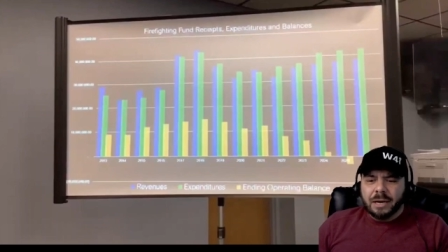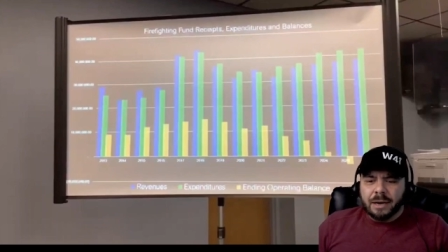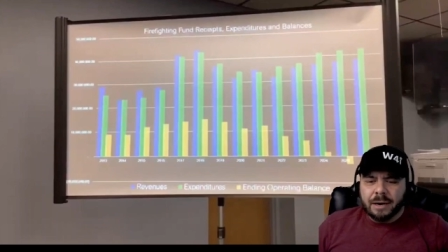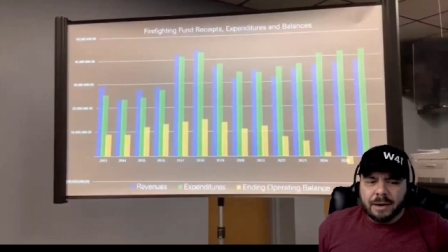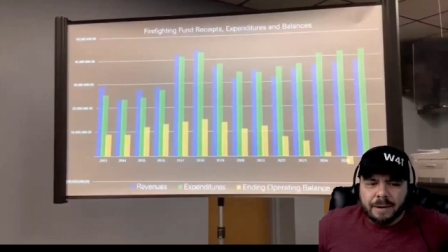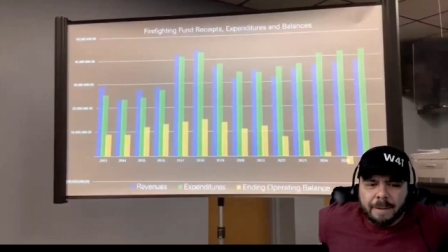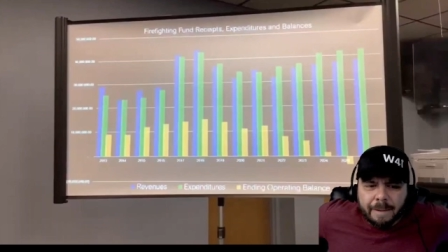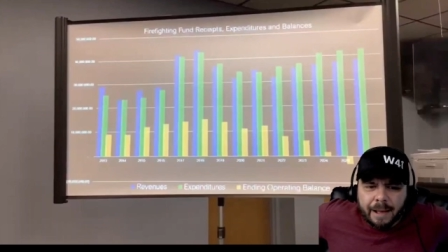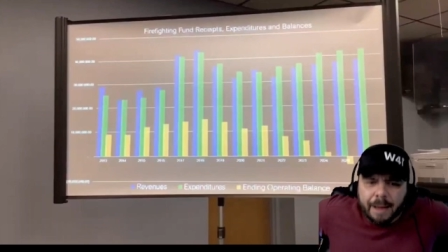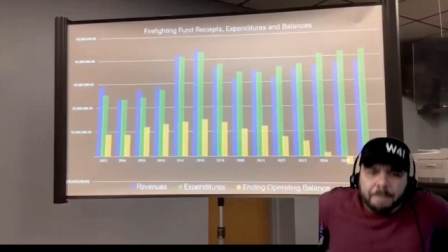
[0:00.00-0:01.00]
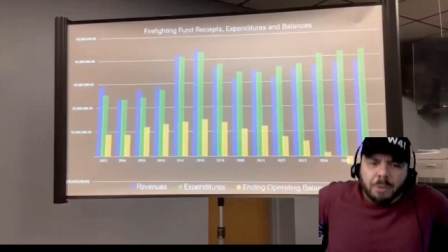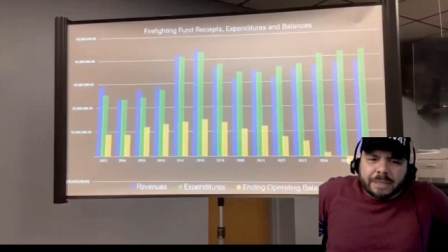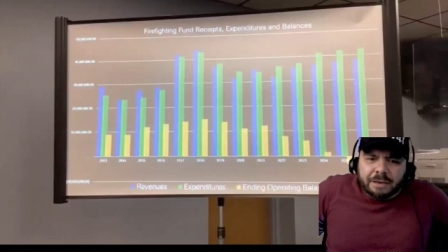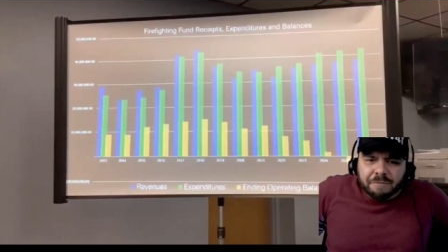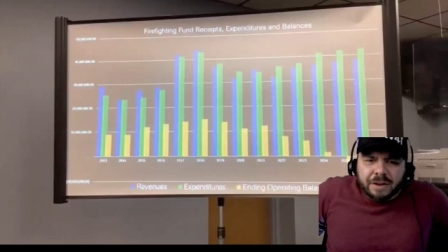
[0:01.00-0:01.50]
I
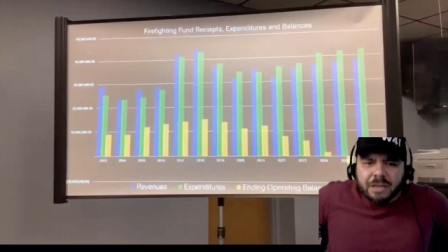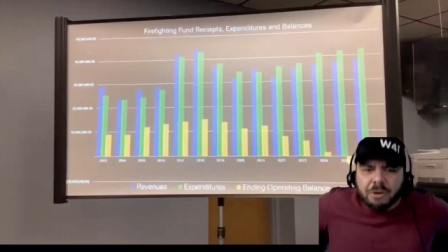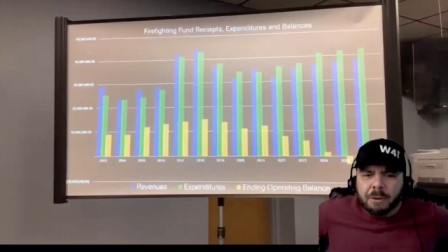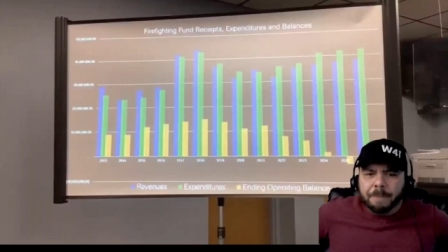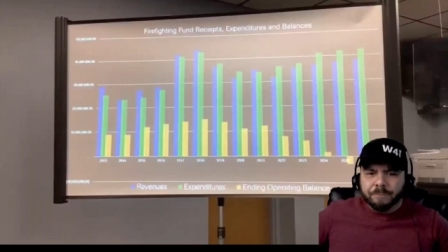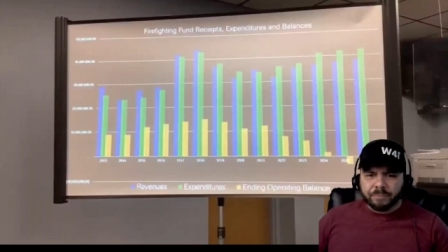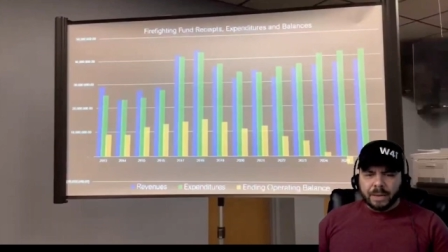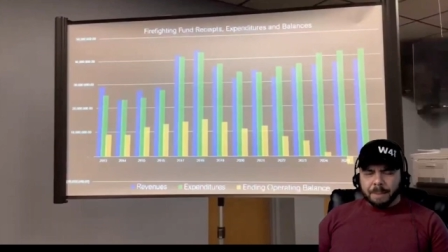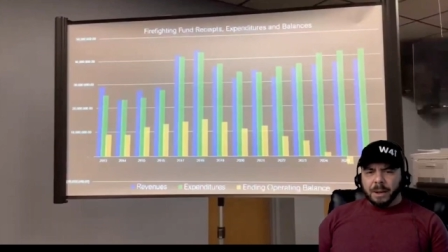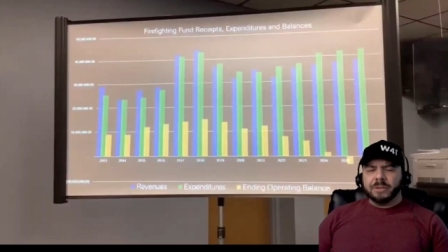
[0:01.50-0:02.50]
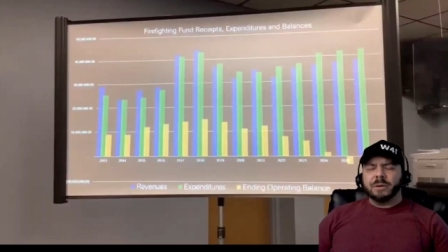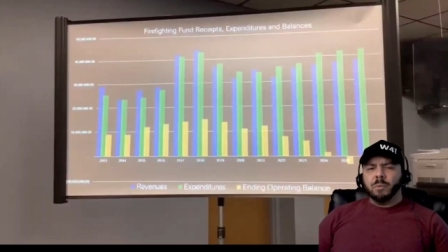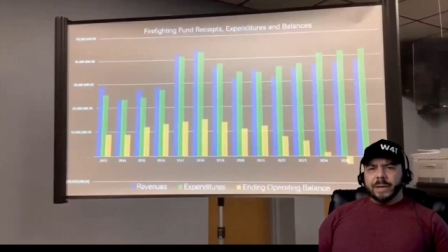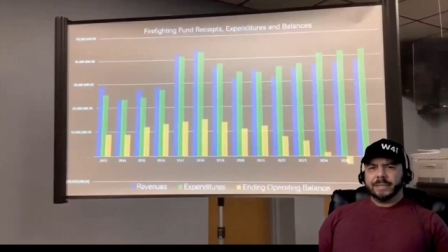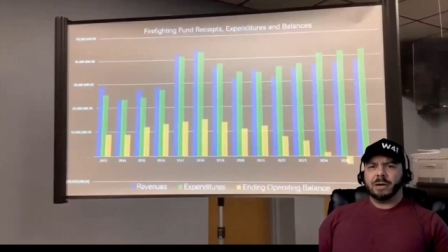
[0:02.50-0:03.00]
posted a video about the
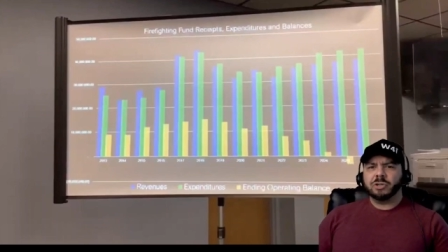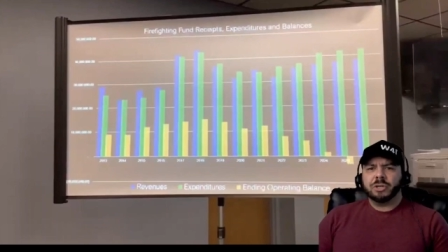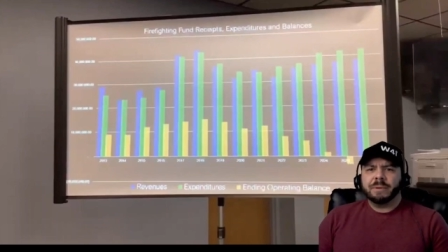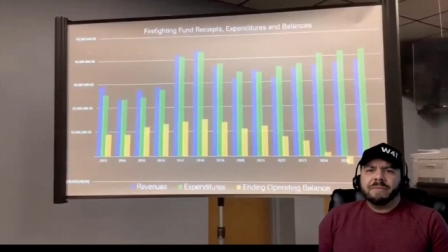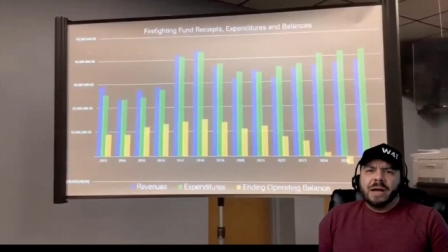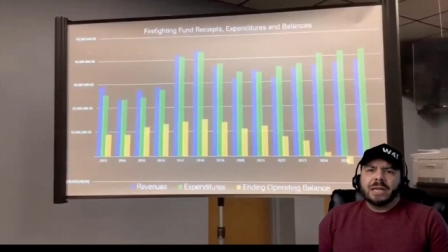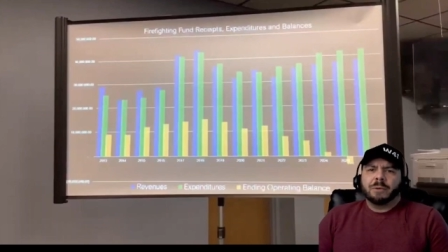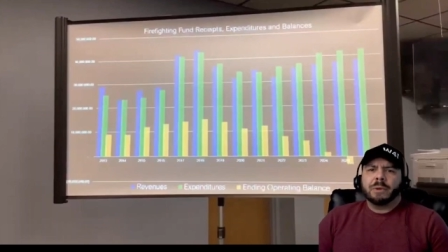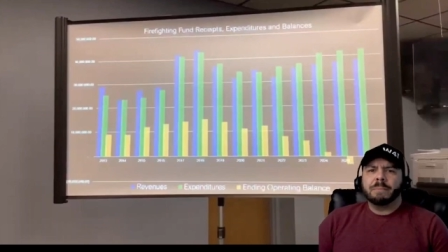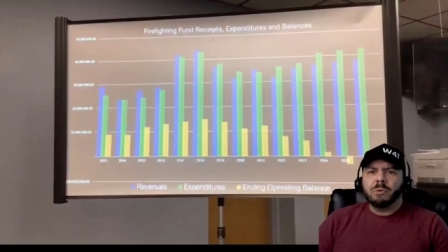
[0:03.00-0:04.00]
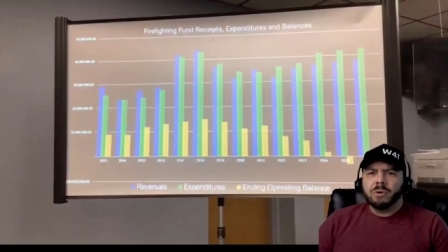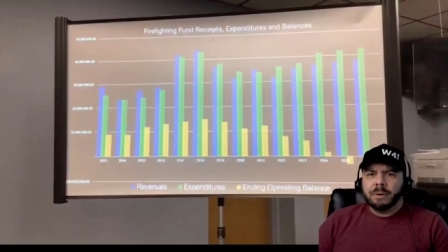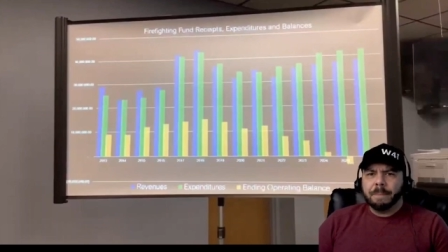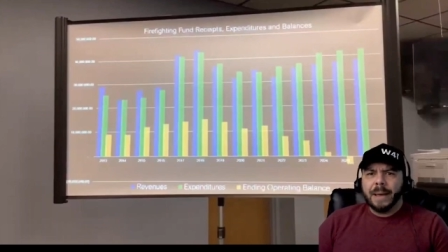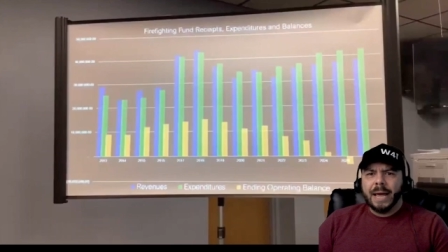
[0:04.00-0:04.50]
Wayne Township Advisory
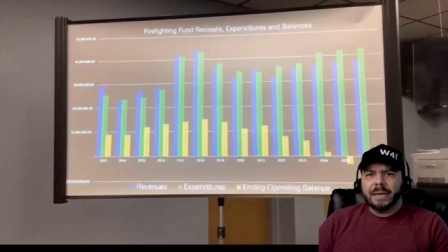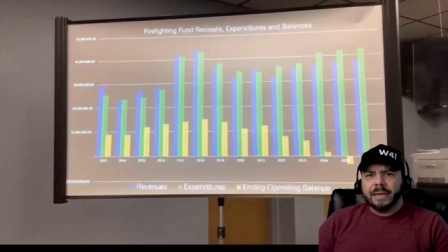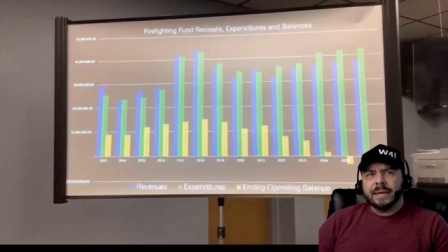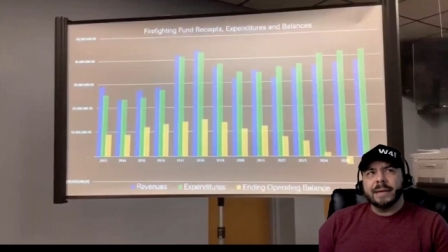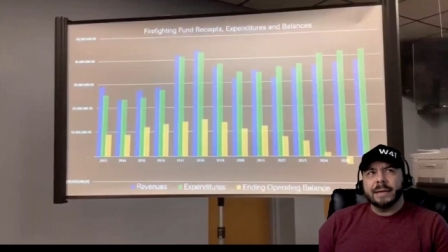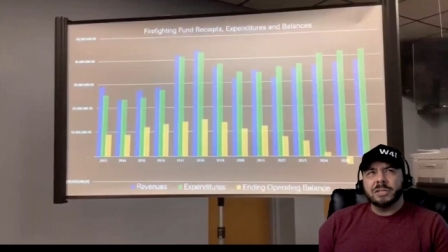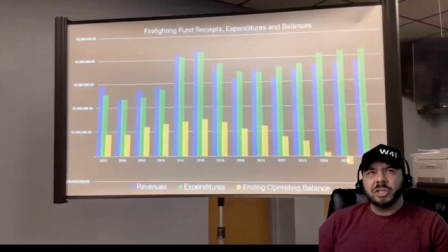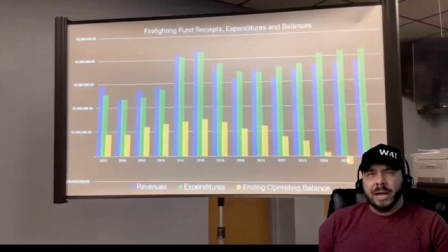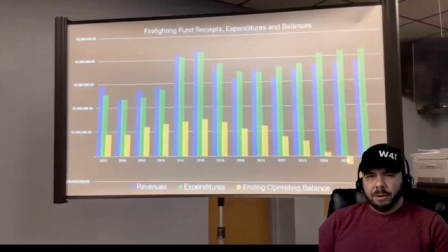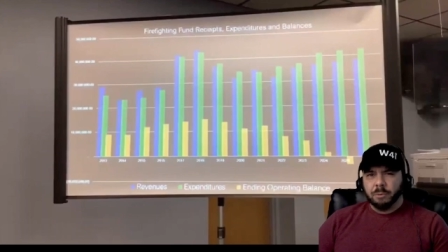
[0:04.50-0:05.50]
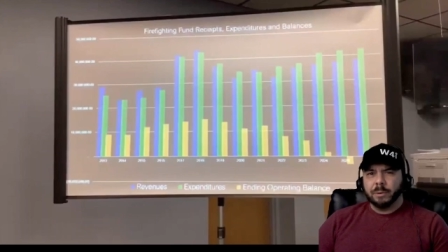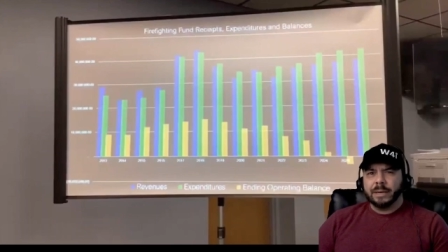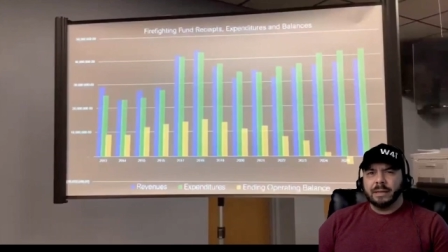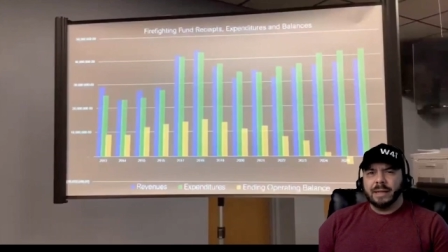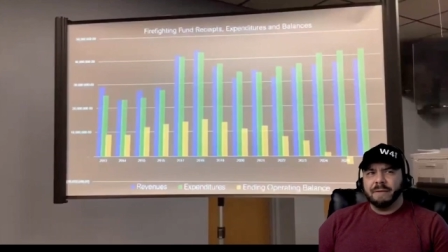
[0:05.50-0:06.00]
Board back in
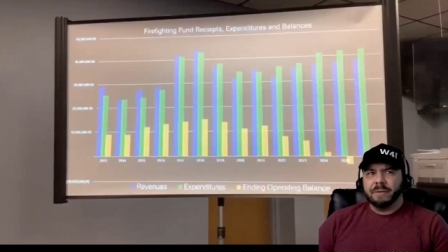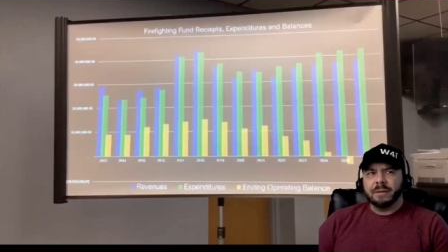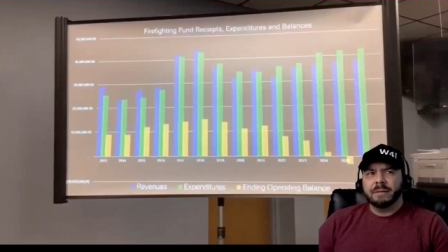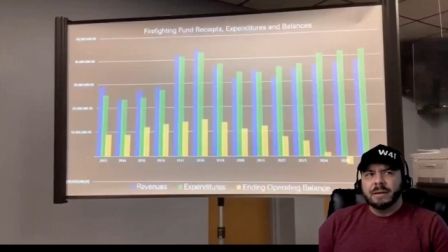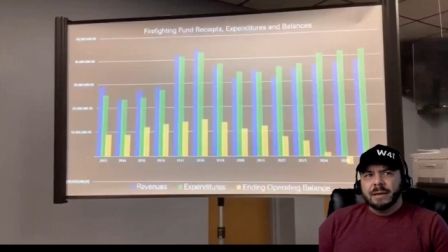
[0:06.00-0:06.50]
January 11th,